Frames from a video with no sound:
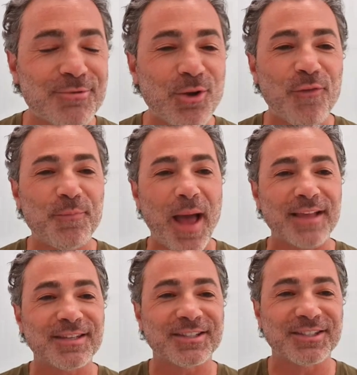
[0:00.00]
don't know if
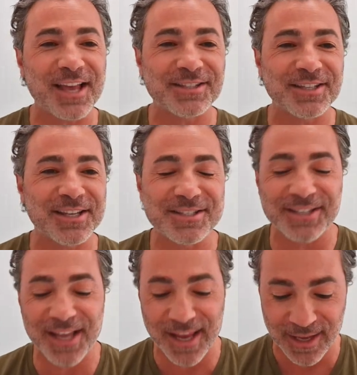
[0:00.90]
past success is
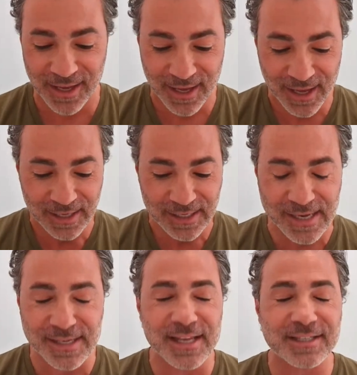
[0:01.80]

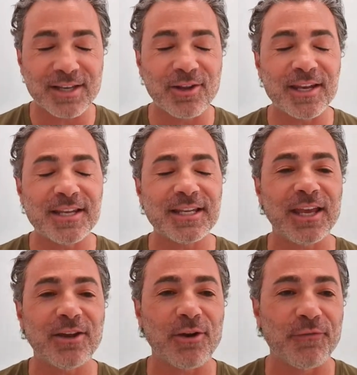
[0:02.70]
necessarily an
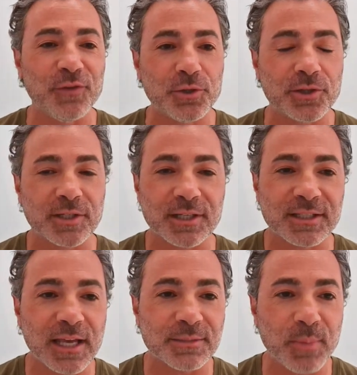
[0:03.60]
indicator of future
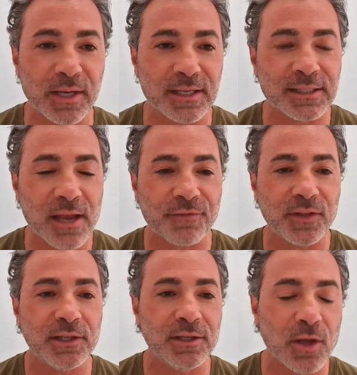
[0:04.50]
success, but it
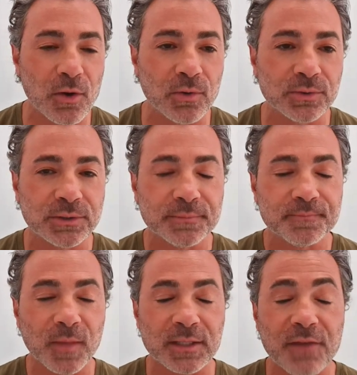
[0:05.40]
definitely
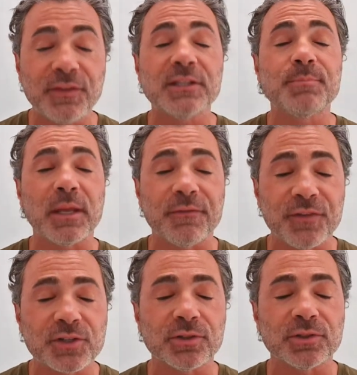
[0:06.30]
is
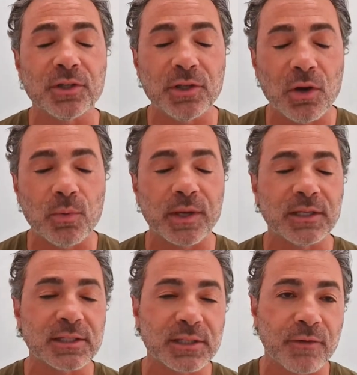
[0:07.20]
beneficial to know what a
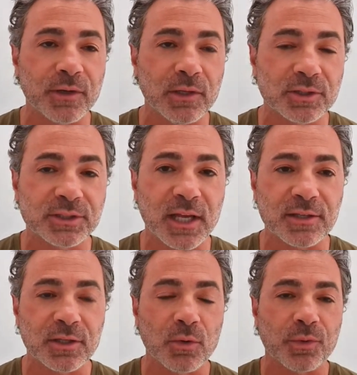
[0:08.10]
discovery looks like
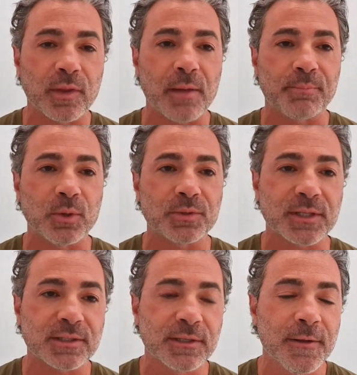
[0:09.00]
and to go through that
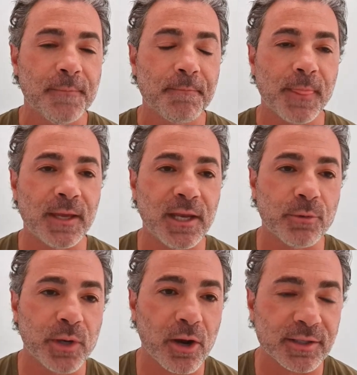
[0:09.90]
process. And here
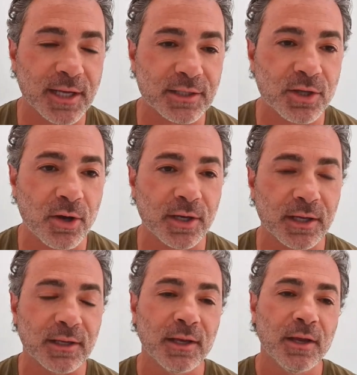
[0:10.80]
we are at Tectonic
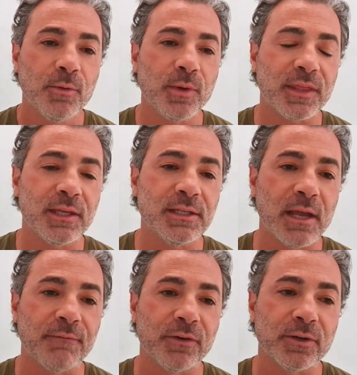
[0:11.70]
with the
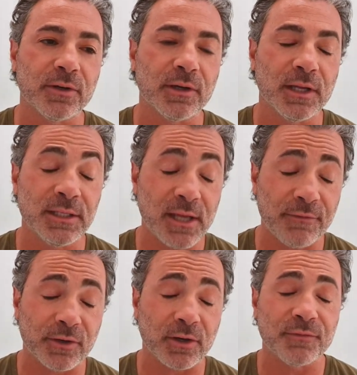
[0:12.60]
endeavor
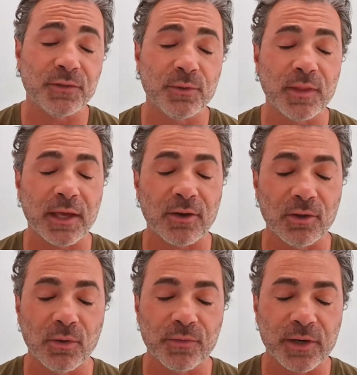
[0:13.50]
of doing that
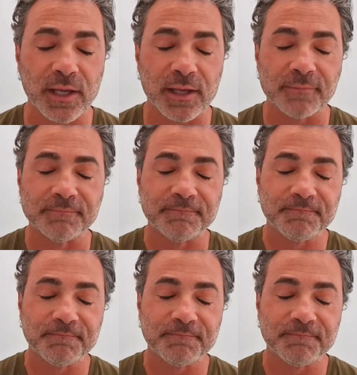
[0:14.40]
all over again.